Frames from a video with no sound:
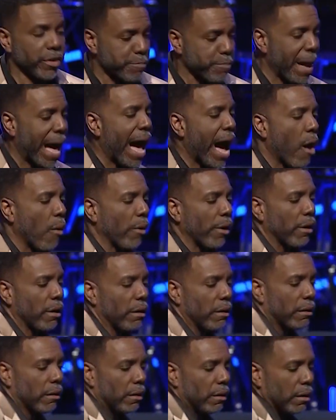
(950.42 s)
the power
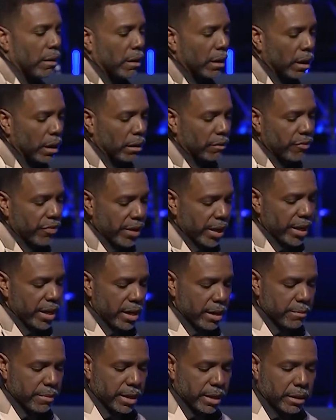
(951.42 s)
of the
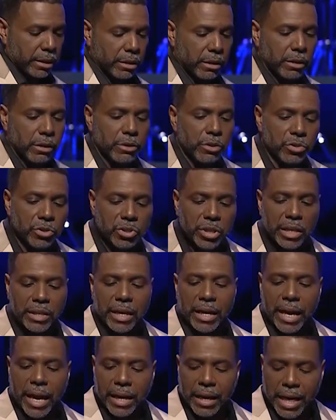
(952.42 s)
enemy. You say
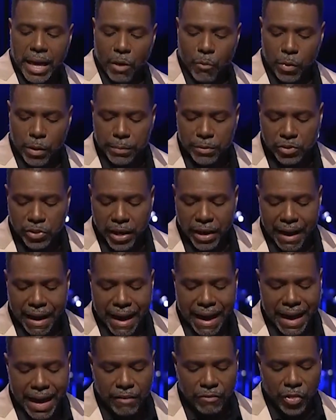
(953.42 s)
that out loud with me. Say,
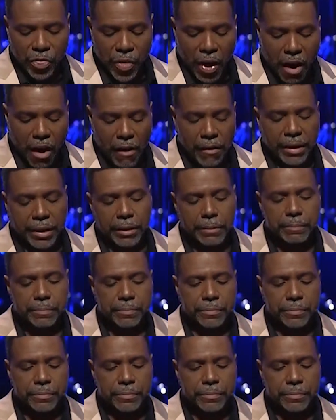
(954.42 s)
I have authority